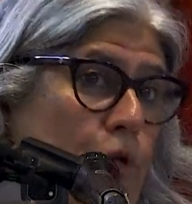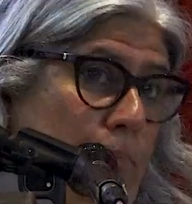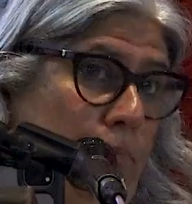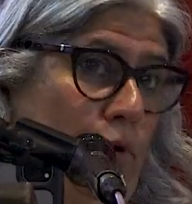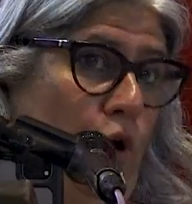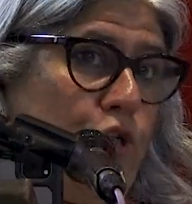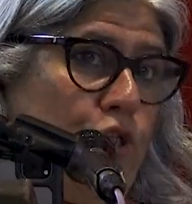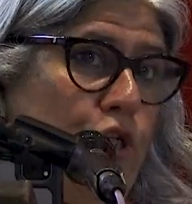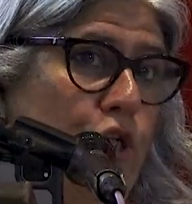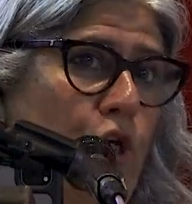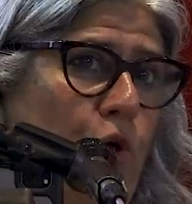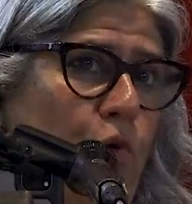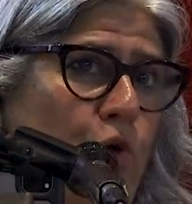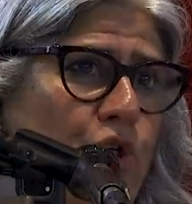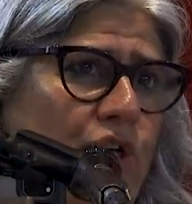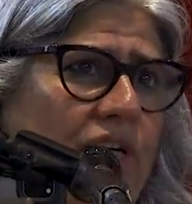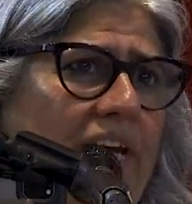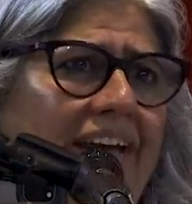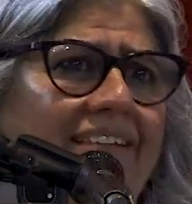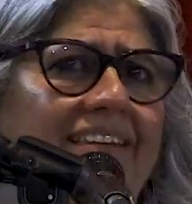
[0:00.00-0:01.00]

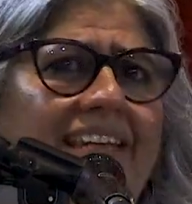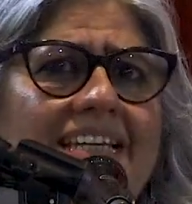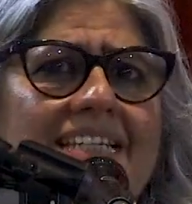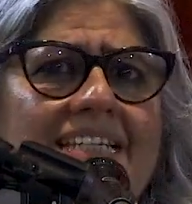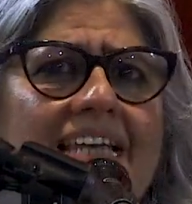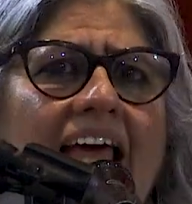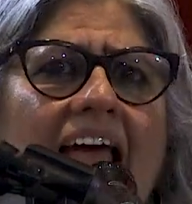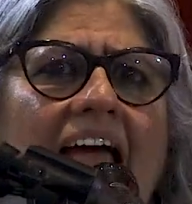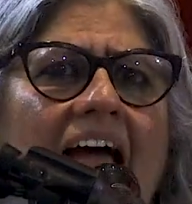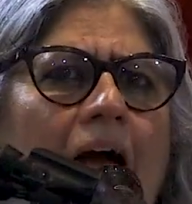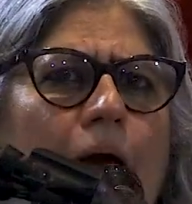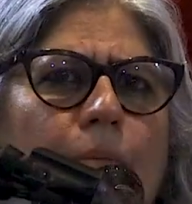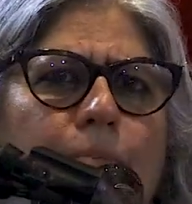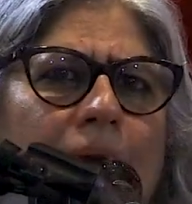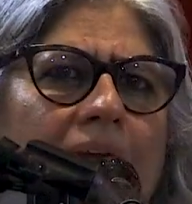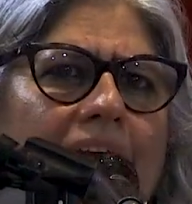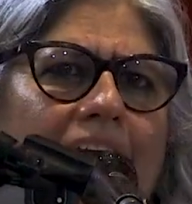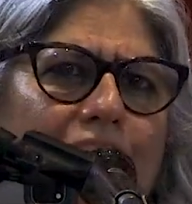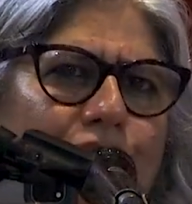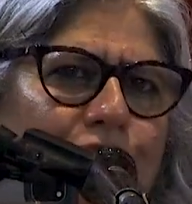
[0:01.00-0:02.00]
prosecution, and these
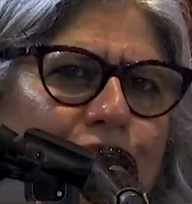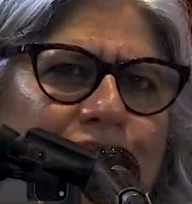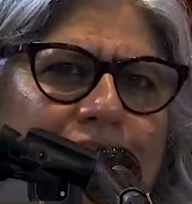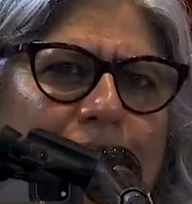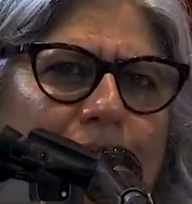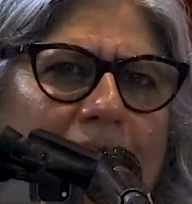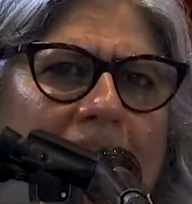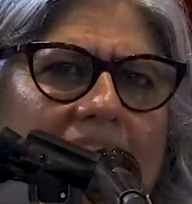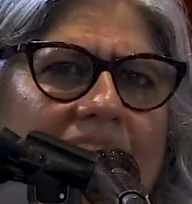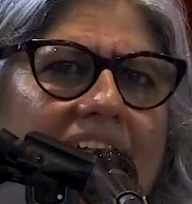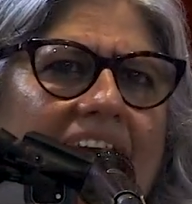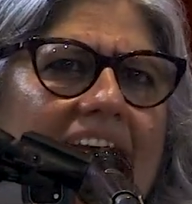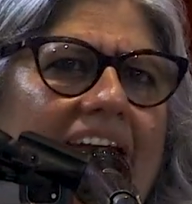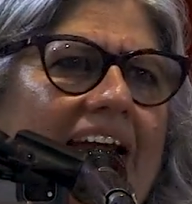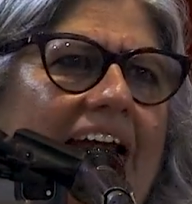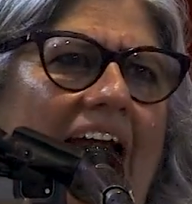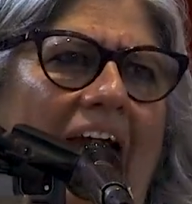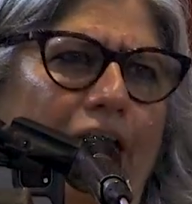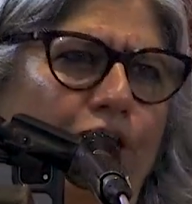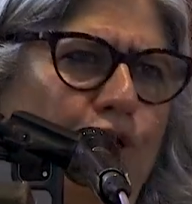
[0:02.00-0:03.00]
applications are made very
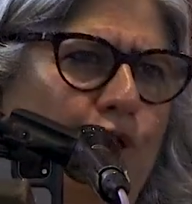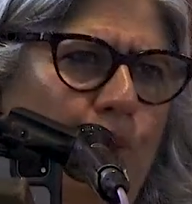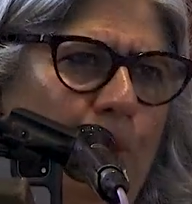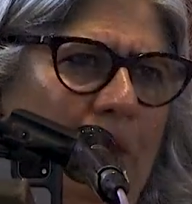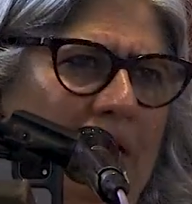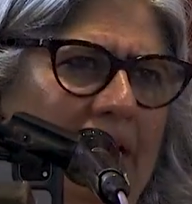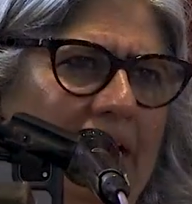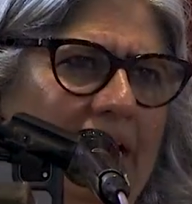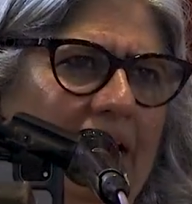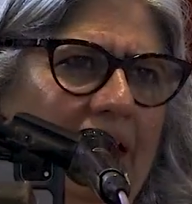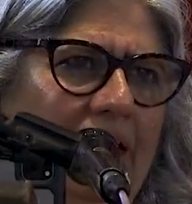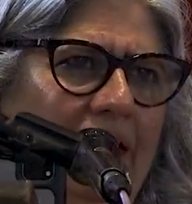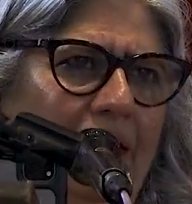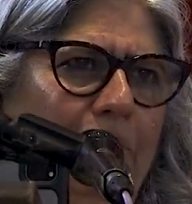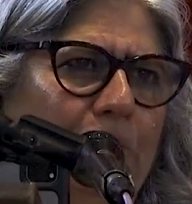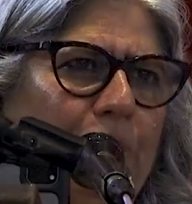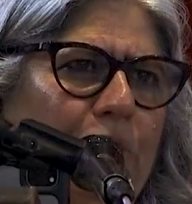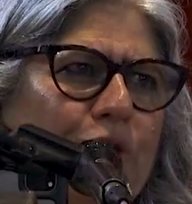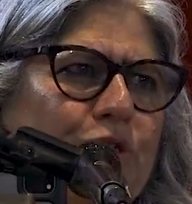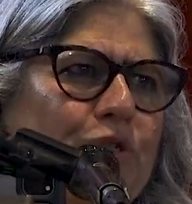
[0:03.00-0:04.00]
casually,
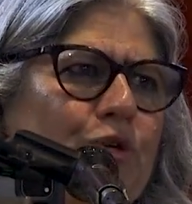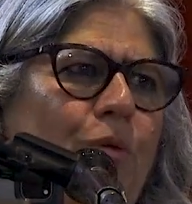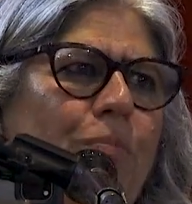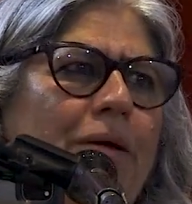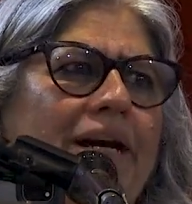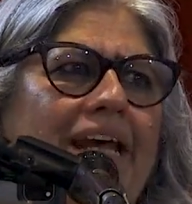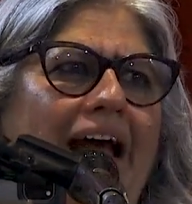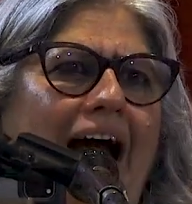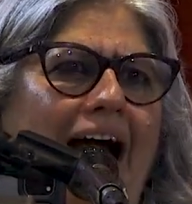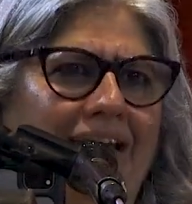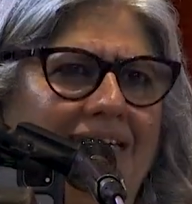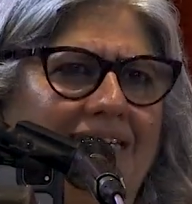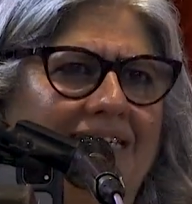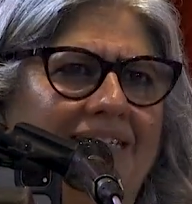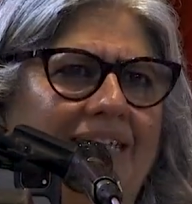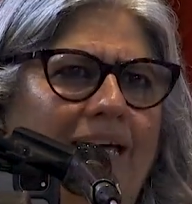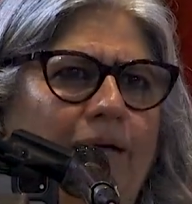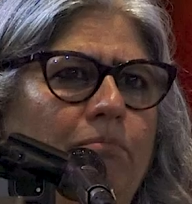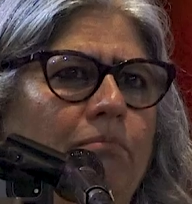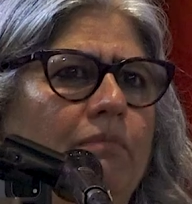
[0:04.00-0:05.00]
because nobody
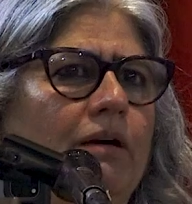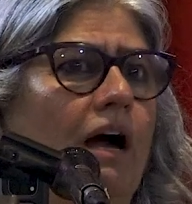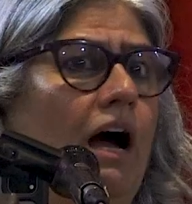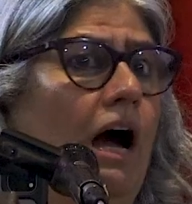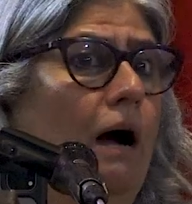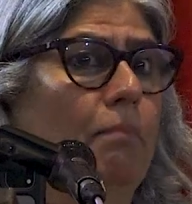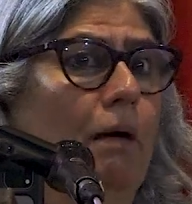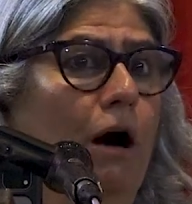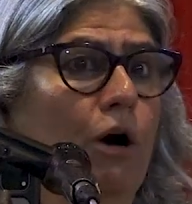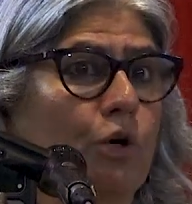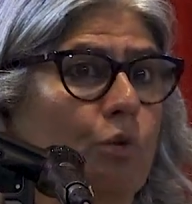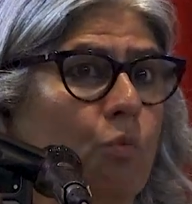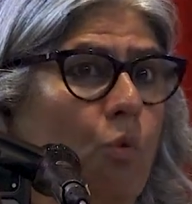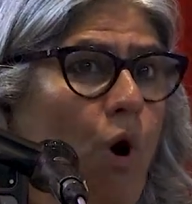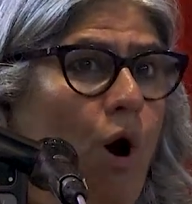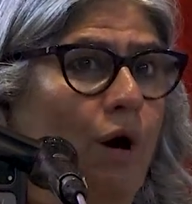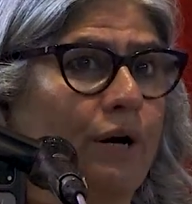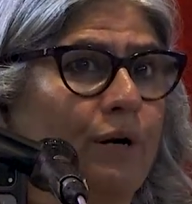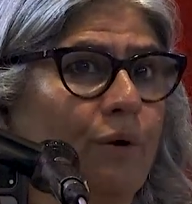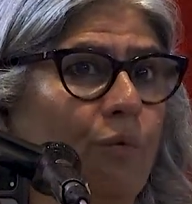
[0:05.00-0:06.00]
asks them about
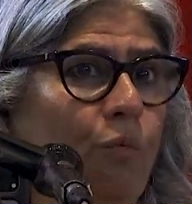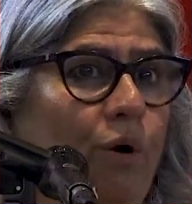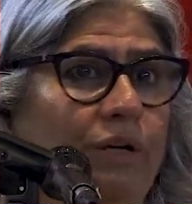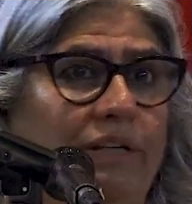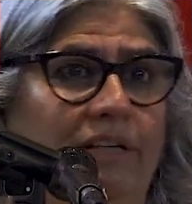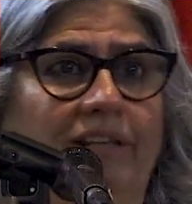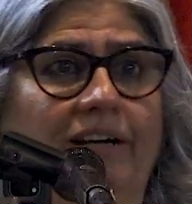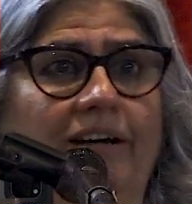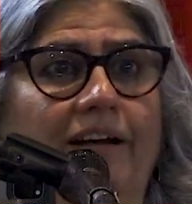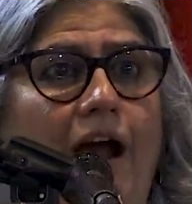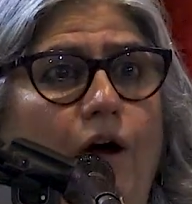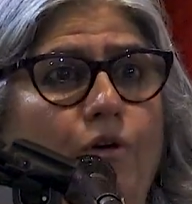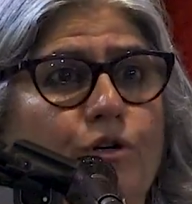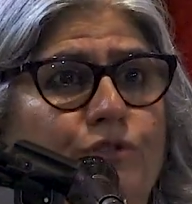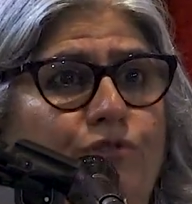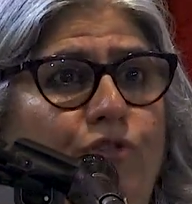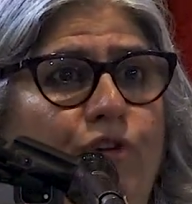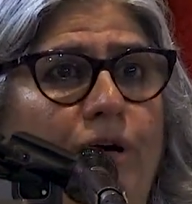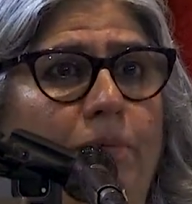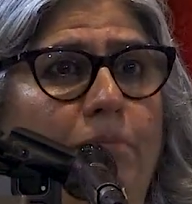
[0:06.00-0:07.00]
what are the
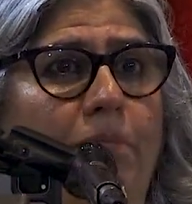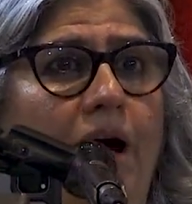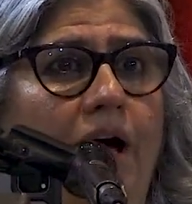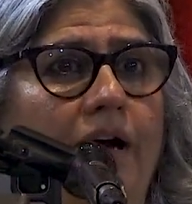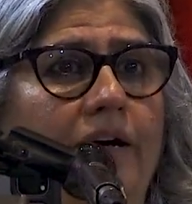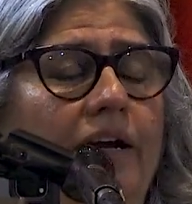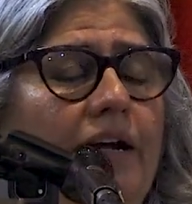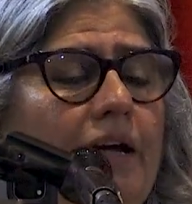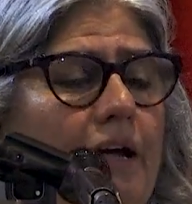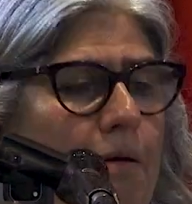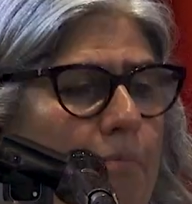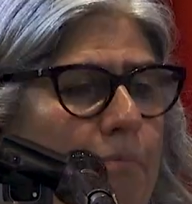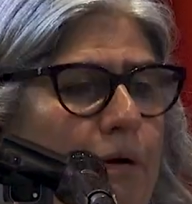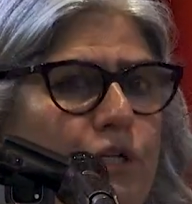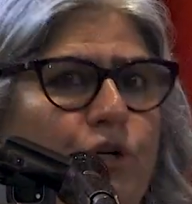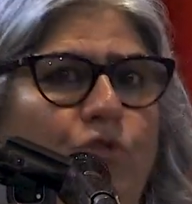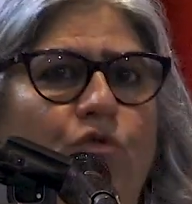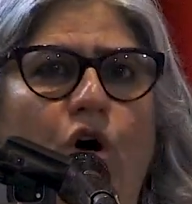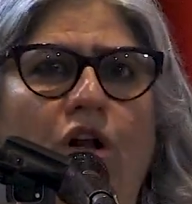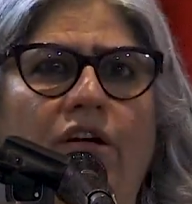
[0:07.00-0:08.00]
grounds for remand,
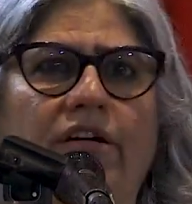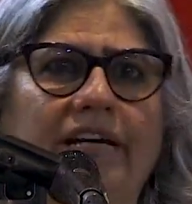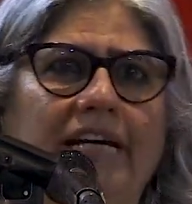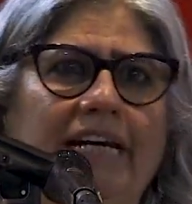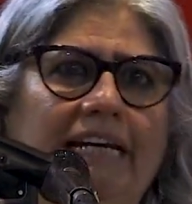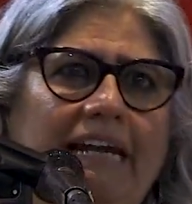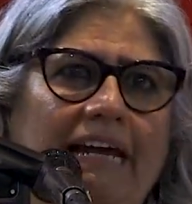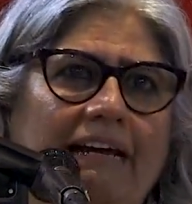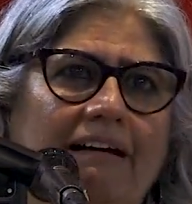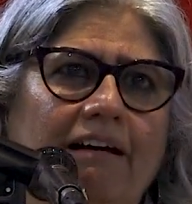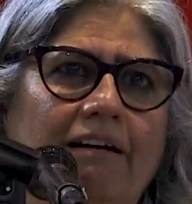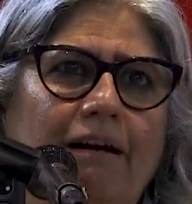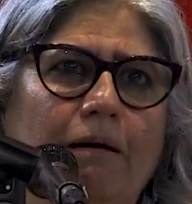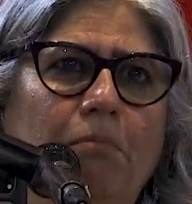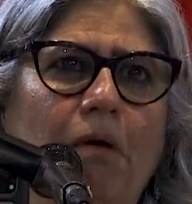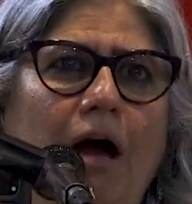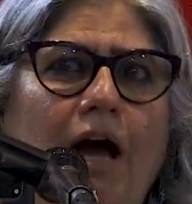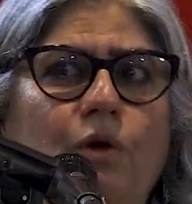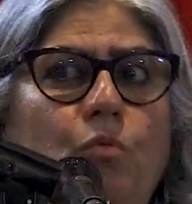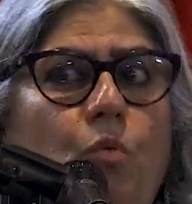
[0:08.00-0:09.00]
but you've already taken
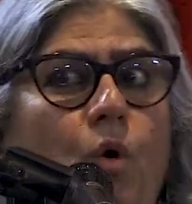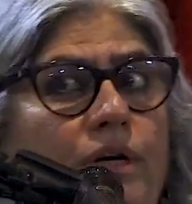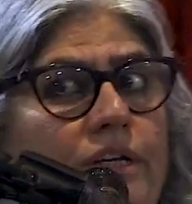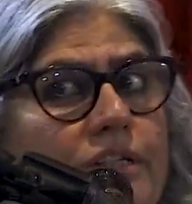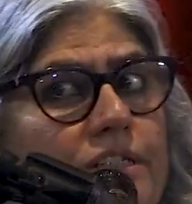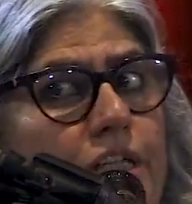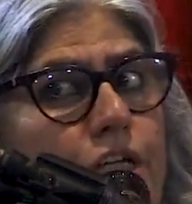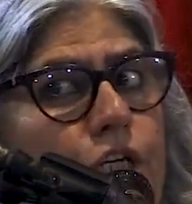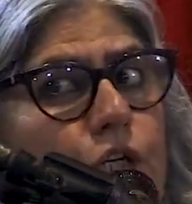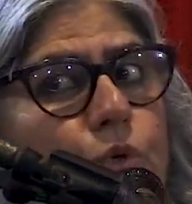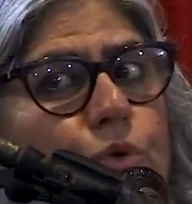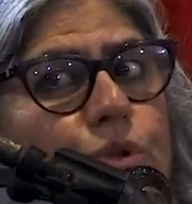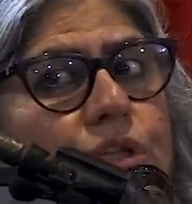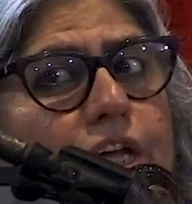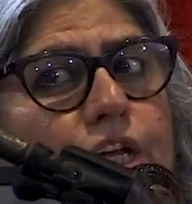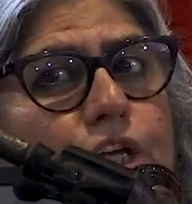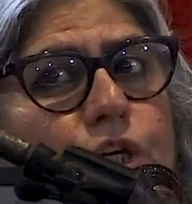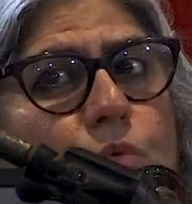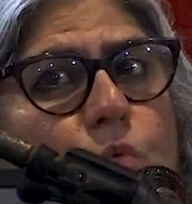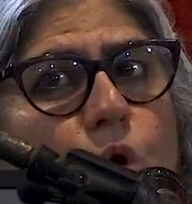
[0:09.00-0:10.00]
remand, what is the new
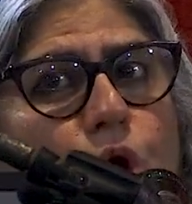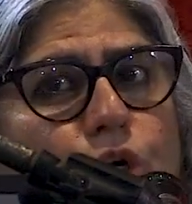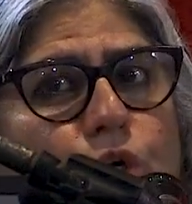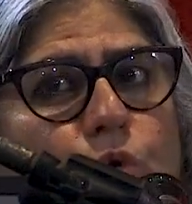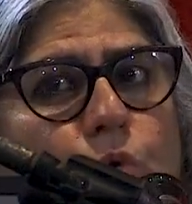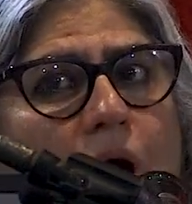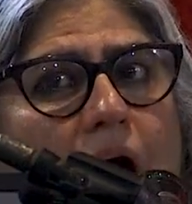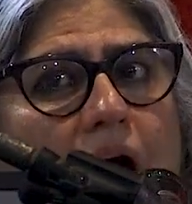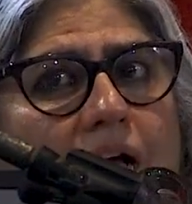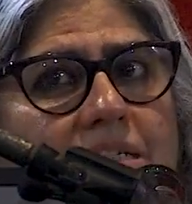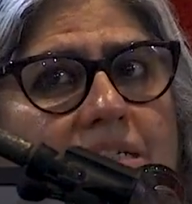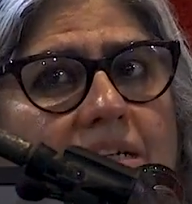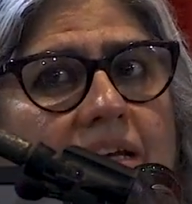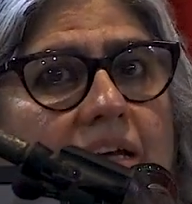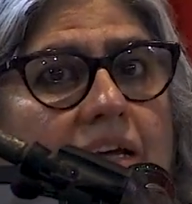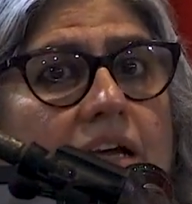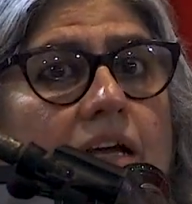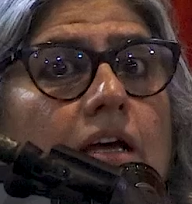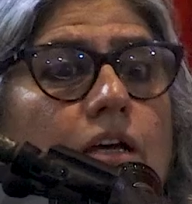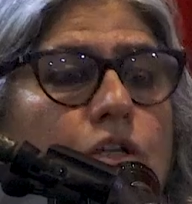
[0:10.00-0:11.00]
thing you want to
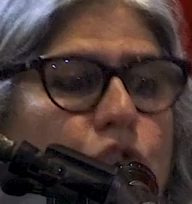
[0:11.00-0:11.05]
ask?